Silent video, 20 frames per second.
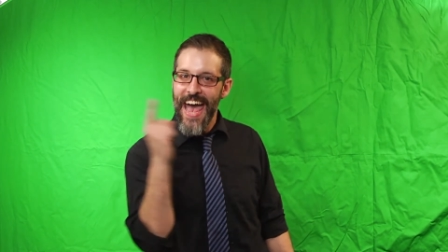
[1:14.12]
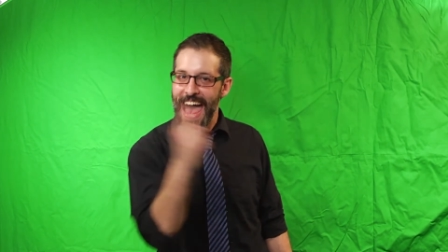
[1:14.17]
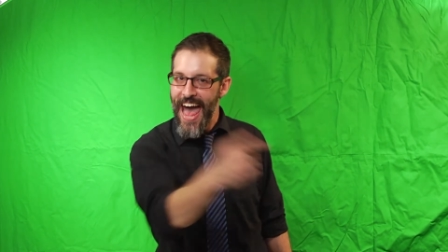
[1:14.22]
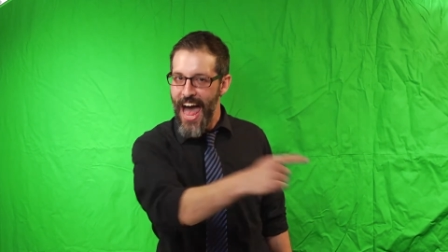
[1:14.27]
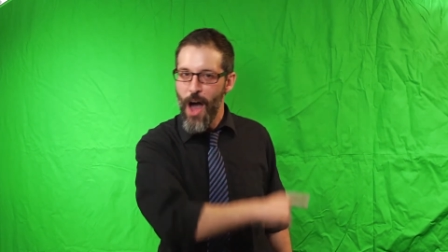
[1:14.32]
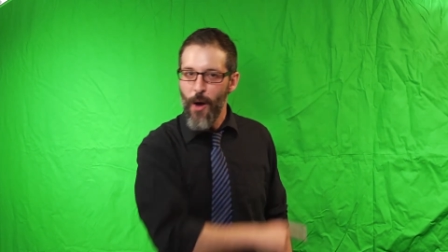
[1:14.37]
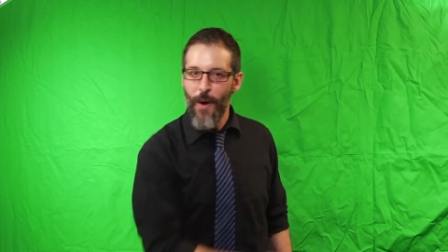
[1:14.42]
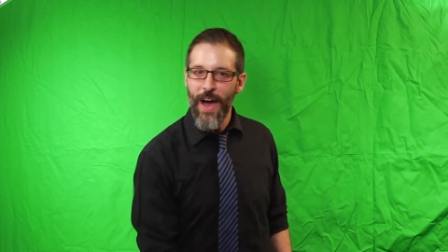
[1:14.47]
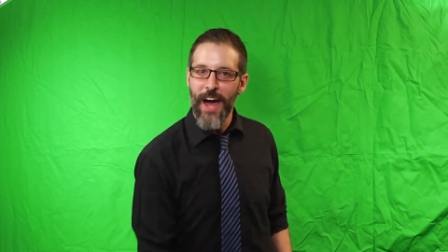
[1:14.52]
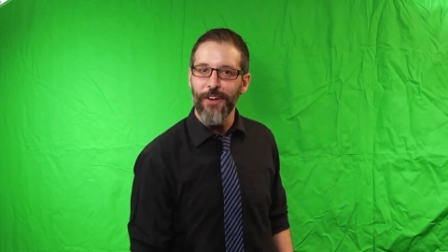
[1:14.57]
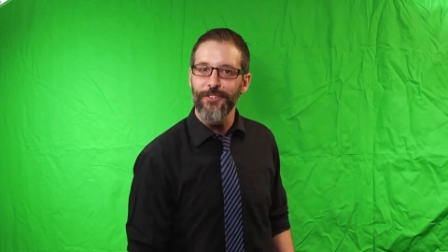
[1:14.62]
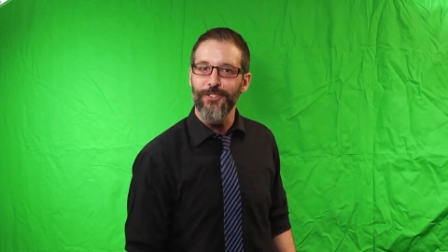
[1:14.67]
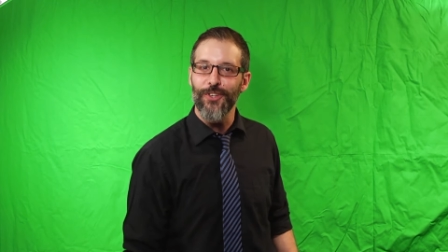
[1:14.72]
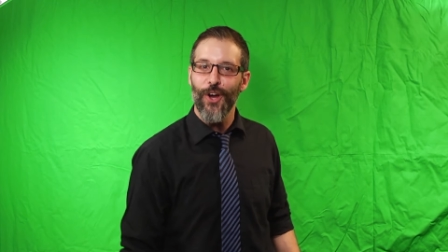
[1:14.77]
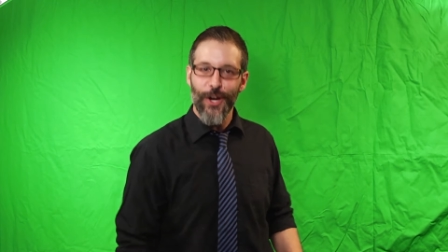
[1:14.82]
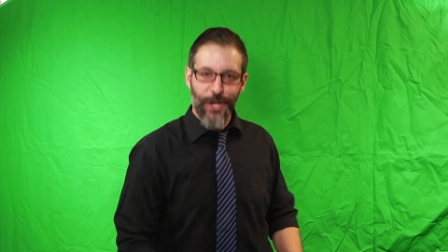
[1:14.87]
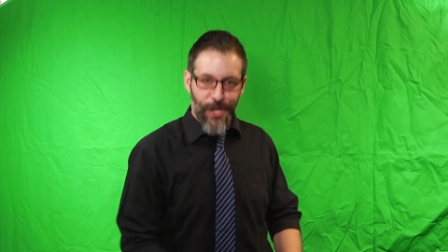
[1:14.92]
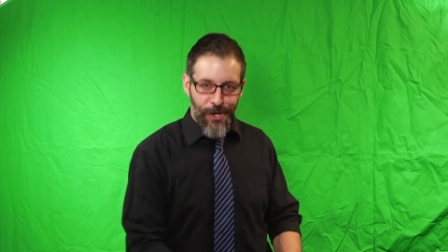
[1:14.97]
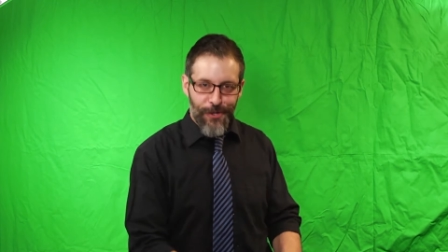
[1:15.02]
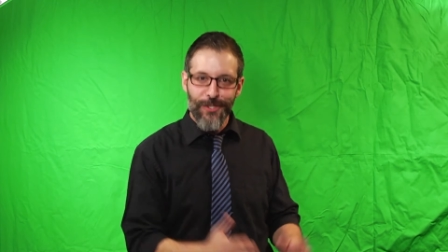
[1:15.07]
how else
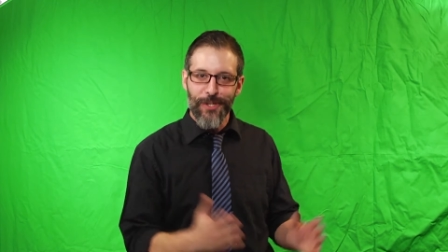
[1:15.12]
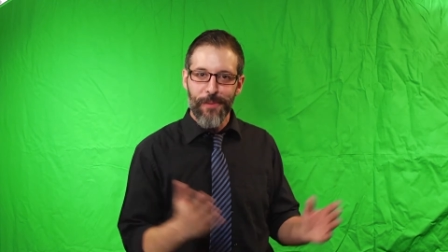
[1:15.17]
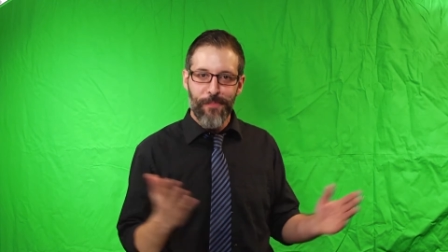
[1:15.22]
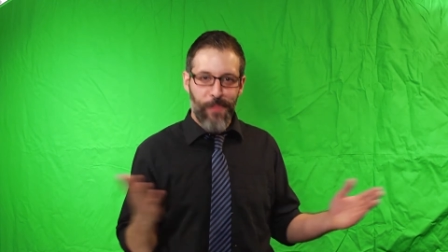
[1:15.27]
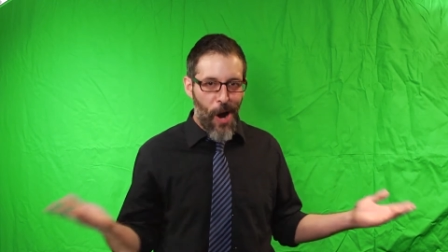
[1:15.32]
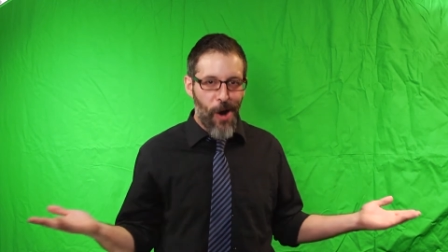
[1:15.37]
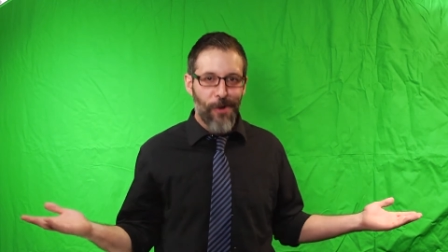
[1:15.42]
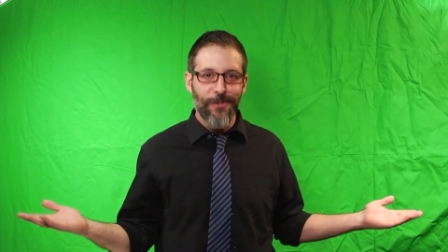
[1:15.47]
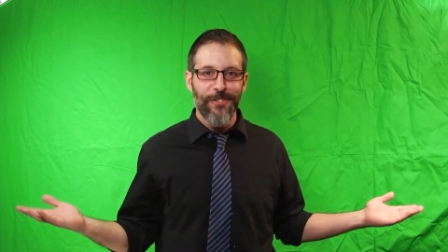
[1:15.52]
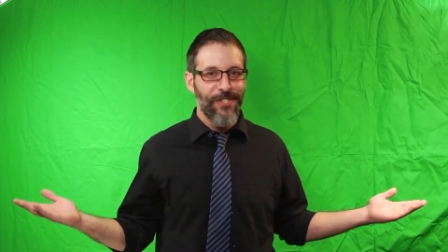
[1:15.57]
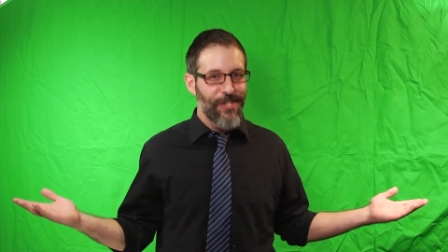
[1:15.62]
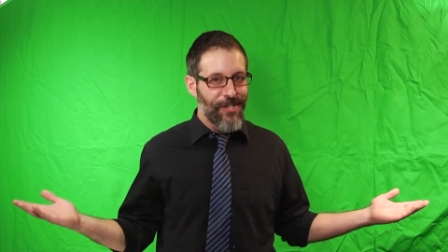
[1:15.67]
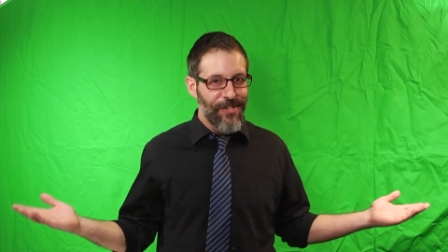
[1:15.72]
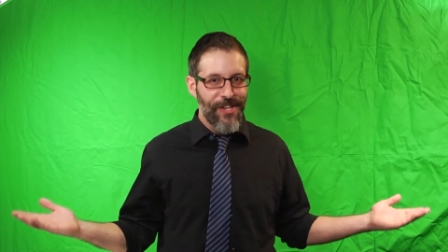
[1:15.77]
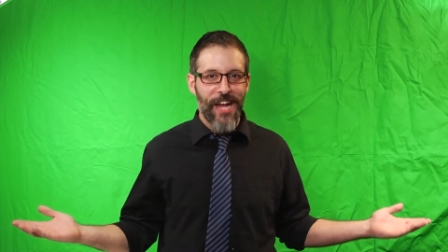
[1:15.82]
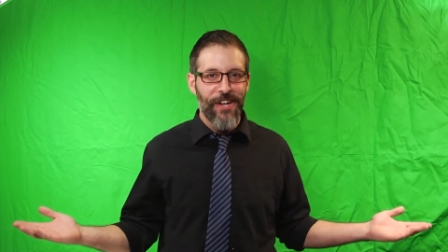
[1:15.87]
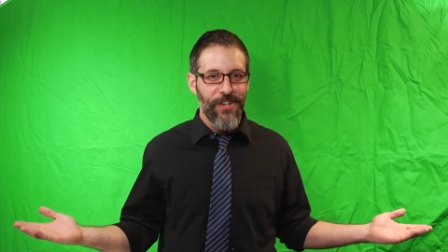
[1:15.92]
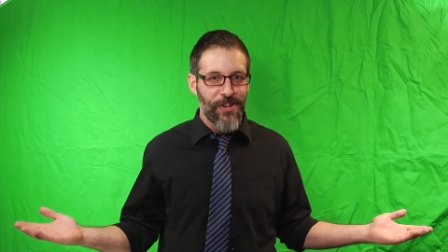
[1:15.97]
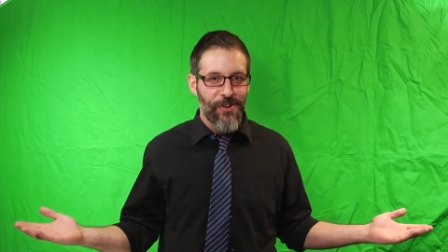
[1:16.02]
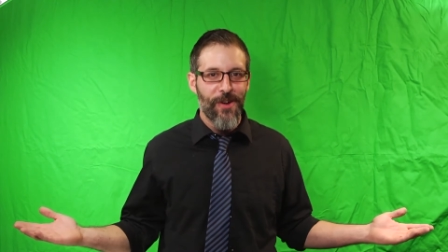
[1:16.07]
are you supposed to
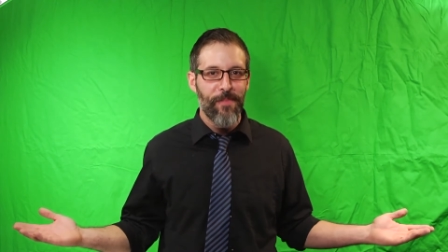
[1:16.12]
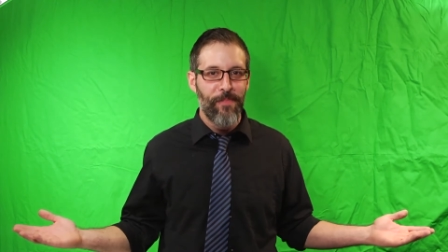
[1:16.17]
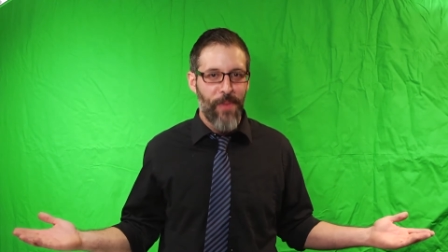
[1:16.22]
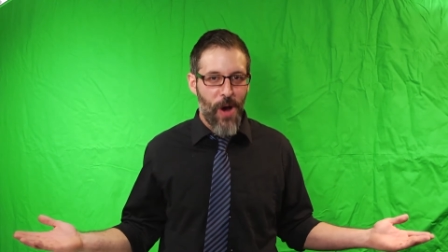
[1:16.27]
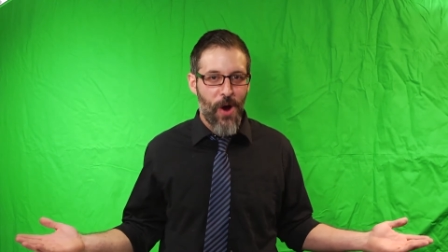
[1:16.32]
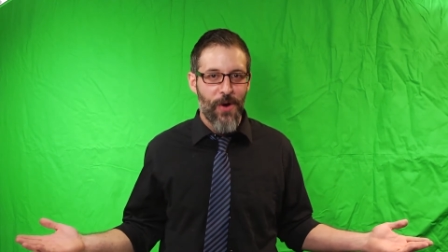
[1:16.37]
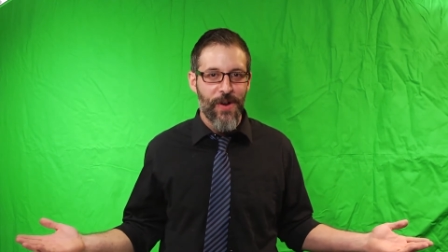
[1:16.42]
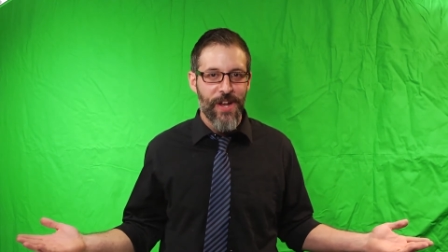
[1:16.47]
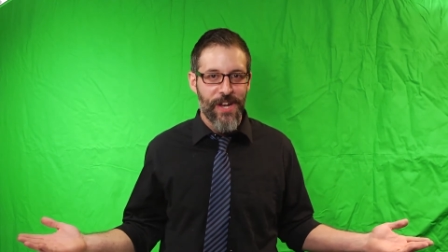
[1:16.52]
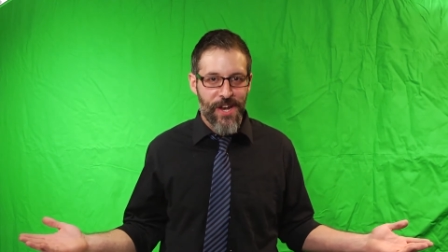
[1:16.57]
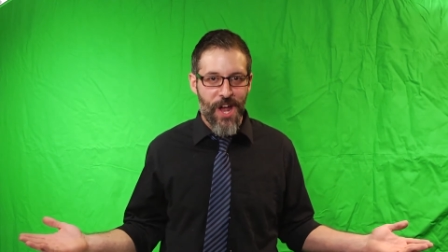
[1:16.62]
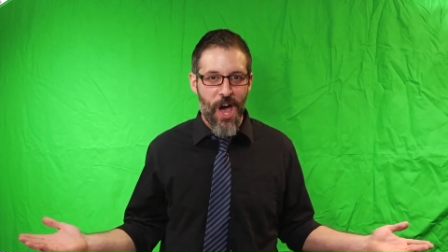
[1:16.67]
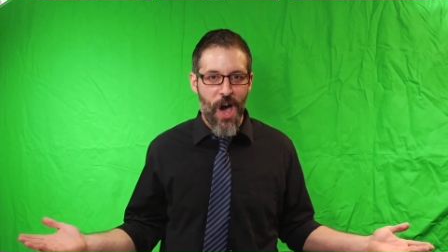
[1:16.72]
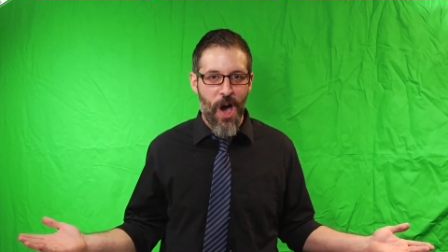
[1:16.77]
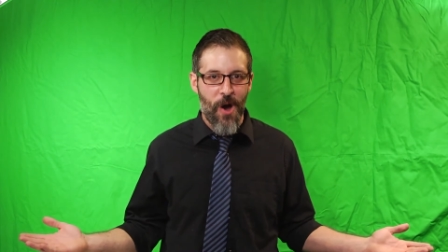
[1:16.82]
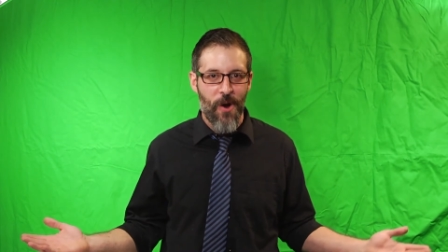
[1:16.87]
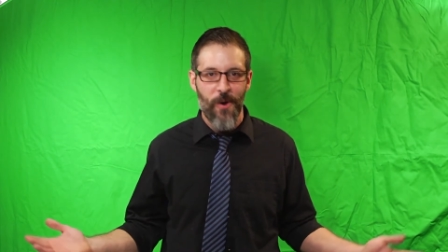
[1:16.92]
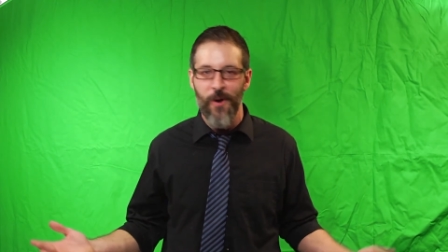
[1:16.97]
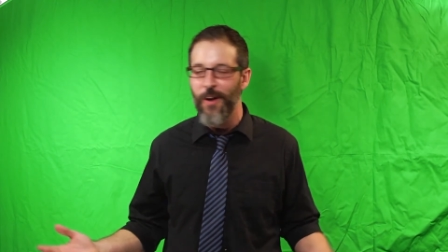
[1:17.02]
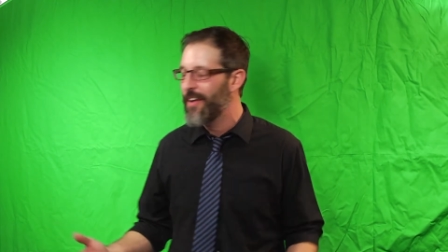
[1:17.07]
let your opponent
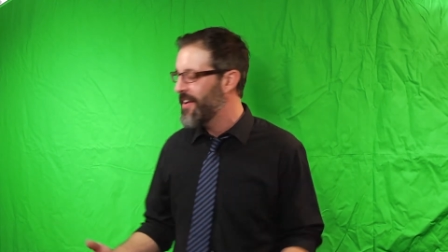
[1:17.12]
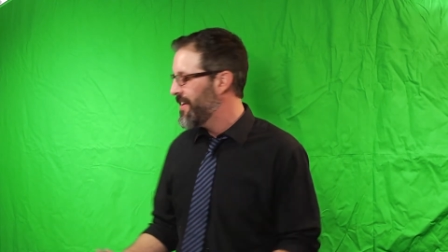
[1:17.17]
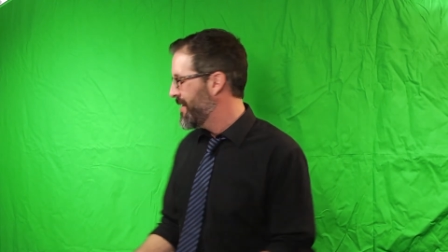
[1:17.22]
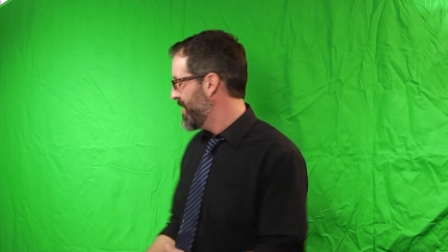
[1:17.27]
know?